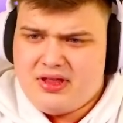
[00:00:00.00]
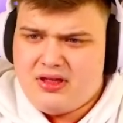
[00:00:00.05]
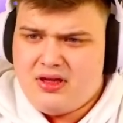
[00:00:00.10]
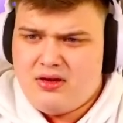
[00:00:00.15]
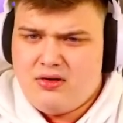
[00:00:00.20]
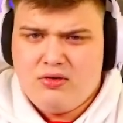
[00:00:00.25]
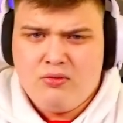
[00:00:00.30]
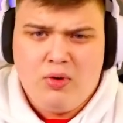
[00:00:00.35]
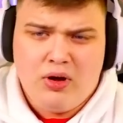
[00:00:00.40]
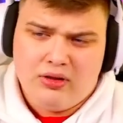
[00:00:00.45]

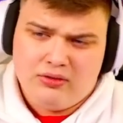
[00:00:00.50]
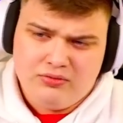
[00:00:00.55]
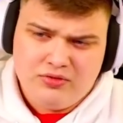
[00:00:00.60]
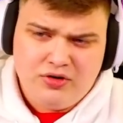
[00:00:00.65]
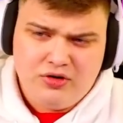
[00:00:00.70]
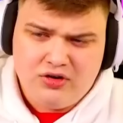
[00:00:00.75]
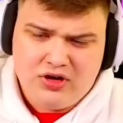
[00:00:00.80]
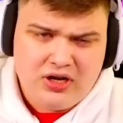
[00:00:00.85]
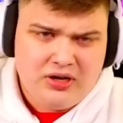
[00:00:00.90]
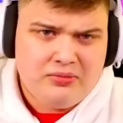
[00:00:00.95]
Well, we're not
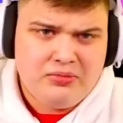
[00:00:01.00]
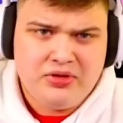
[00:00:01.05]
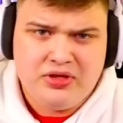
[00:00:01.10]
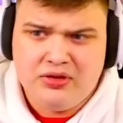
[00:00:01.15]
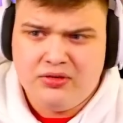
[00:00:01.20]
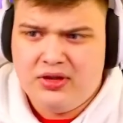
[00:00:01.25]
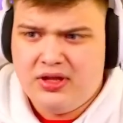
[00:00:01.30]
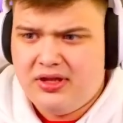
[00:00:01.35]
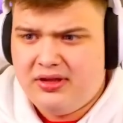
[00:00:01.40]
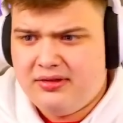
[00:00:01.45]
going to be doing
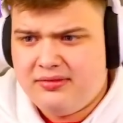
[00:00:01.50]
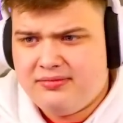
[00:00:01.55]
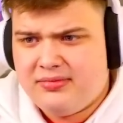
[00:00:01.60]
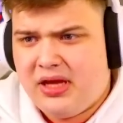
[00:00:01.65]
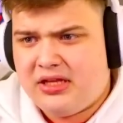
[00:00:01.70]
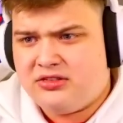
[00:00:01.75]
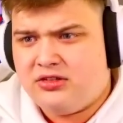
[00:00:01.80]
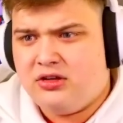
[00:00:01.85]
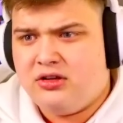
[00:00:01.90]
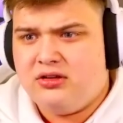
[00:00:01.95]
it at
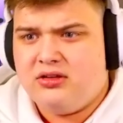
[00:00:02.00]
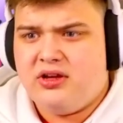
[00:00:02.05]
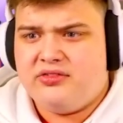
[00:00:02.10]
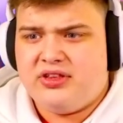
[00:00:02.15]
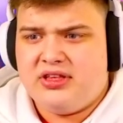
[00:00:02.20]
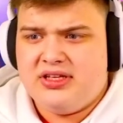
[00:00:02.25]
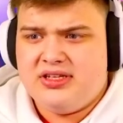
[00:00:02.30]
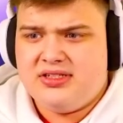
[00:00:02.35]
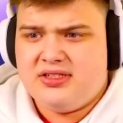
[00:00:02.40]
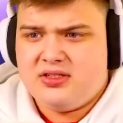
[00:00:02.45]
all after
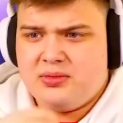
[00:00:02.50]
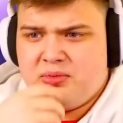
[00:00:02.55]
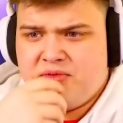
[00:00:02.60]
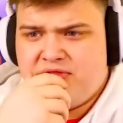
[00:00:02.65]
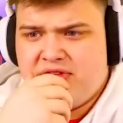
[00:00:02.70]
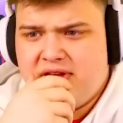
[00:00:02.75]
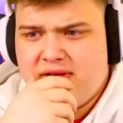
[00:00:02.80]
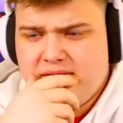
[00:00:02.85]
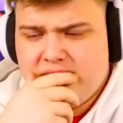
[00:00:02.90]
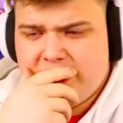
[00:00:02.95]
this, to be
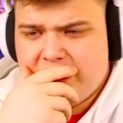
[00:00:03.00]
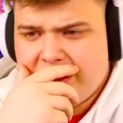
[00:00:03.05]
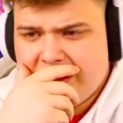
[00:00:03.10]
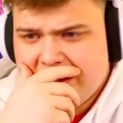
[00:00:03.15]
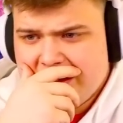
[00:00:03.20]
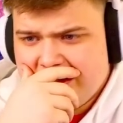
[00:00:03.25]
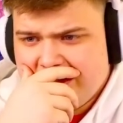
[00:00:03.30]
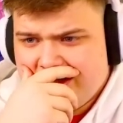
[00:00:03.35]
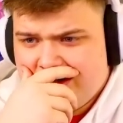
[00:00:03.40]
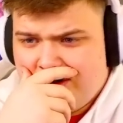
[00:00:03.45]
fair.
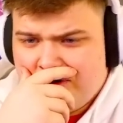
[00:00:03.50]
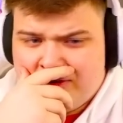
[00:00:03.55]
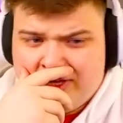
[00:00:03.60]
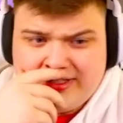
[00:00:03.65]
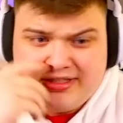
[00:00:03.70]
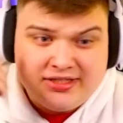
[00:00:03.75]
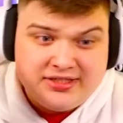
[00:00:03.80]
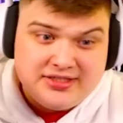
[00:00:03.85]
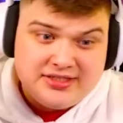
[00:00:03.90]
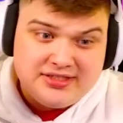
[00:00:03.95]
Unless
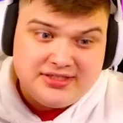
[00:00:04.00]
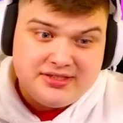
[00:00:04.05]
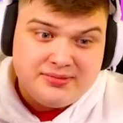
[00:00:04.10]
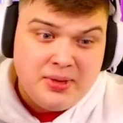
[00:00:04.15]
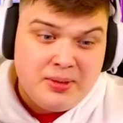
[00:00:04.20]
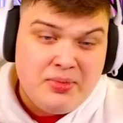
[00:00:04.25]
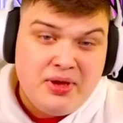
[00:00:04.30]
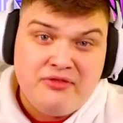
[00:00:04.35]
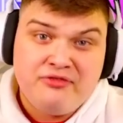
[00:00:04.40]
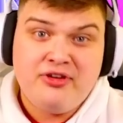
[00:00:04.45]
it's
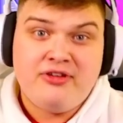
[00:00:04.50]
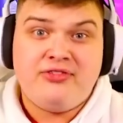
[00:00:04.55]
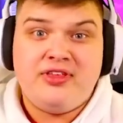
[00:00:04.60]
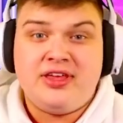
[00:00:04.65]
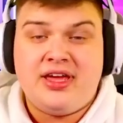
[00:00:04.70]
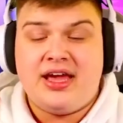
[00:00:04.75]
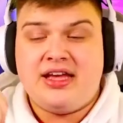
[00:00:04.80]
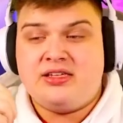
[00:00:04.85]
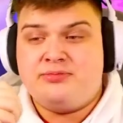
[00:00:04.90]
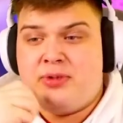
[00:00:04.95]
maybe a
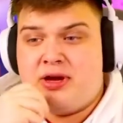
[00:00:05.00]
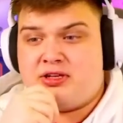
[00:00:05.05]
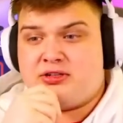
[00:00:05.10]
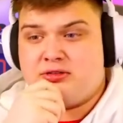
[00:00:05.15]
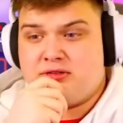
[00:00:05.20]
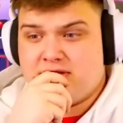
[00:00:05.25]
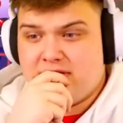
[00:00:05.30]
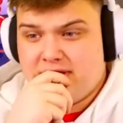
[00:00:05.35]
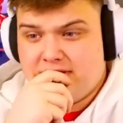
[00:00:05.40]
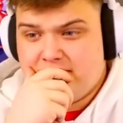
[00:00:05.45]
50k special,
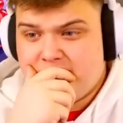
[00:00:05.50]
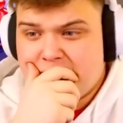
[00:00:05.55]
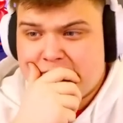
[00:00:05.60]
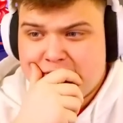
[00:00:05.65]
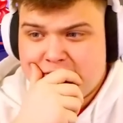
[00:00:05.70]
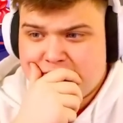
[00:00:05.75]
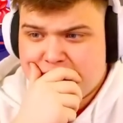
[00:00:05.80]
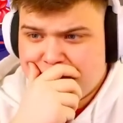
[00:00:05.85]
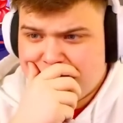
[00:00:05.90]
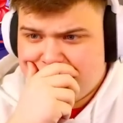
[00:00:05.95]
then we'll do
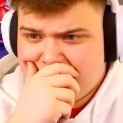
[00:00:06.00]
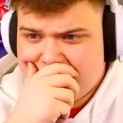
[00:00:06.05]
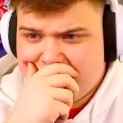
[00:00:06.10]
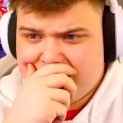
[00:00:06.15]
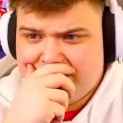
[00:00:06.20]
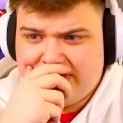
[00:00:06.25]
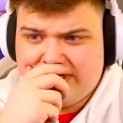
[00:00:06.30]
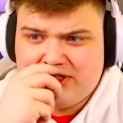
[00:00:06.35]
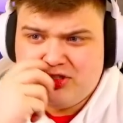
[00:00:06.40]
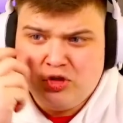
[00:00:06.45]
something
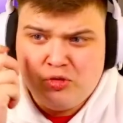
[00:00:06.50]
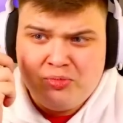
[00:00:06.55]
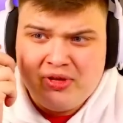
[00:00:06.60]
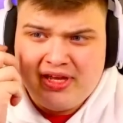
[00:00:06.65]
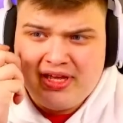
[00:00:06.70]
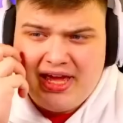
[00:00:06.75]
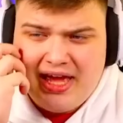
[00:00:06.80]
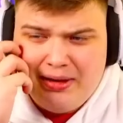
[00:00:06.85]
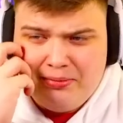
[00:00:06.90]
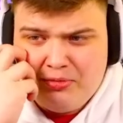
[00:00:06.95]
stupid
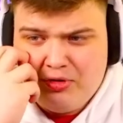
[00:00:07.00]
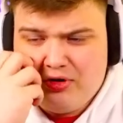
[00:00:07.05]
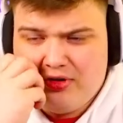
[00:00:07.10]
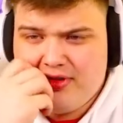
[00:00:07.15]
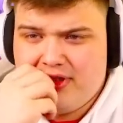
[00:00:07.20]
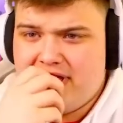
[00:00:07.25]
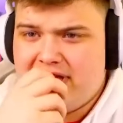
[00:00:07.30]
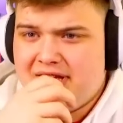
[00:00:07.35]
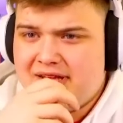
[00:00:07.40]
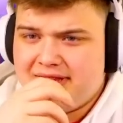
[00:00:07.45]
again, but
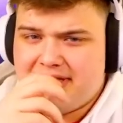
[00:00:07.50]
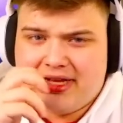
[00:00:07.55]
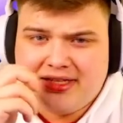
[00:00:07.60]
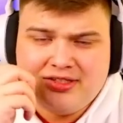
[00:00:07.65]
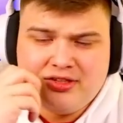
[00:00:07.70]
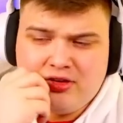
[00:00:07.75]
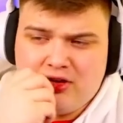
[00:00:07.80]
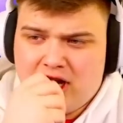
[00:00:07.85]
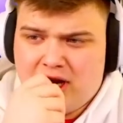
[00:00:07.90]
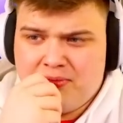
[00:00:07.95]
that's not
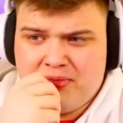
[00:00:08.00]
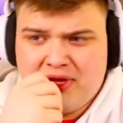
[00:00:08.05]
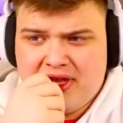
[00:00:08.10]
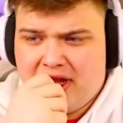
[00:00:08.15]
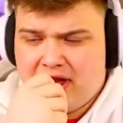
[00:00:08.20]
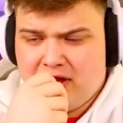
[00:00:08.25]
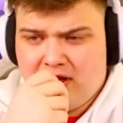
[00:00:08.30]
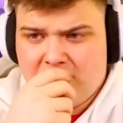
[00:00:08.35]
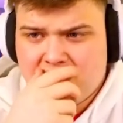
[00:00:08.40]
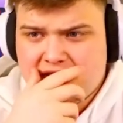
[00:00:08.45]
going to be in a
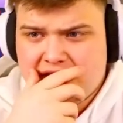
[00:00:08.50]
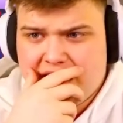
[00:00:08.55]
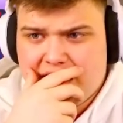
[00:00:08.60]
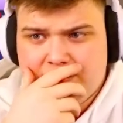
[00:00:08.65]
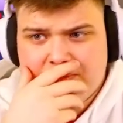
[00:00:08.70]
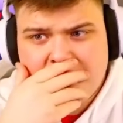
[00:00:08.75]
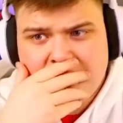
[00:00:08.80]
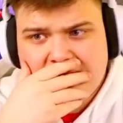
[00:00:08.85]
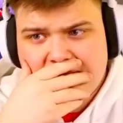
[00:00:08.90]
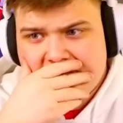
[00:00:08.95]
long time.
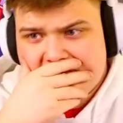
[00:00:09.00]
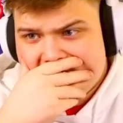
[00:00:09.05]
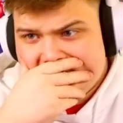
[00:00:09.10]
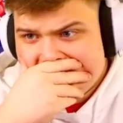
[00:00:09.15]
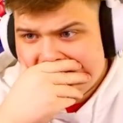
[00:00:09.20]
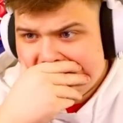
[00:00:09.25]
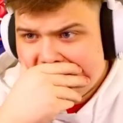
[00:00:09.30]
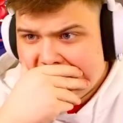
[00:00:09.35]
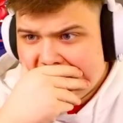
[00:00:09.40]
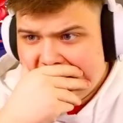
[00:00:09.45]

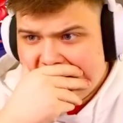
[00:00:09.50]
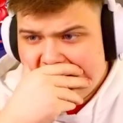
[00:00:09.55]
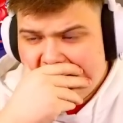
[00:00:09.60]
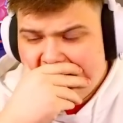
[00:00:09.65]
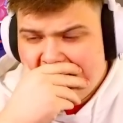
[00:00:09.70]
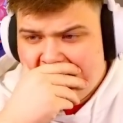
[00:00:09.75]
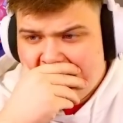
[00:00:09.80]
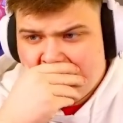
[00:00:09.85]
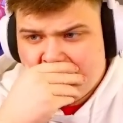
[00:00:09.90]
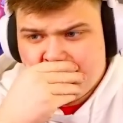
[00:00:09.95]
But
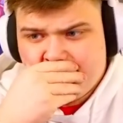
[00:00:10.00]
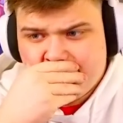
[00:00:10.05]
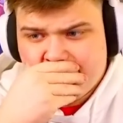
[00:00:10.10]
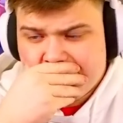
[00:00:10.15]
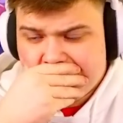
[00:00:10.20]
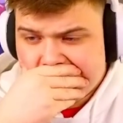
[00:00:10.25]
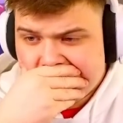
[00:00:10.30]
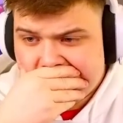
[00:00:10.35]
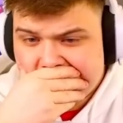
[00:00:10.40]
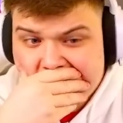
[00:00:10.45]

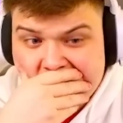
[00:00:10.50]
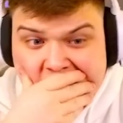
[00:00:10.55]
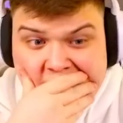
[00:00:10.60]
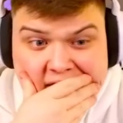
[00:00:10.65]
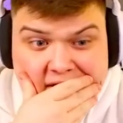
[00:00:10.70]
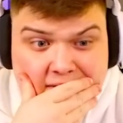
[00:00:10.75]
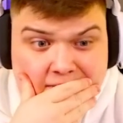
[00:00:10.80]
yeah.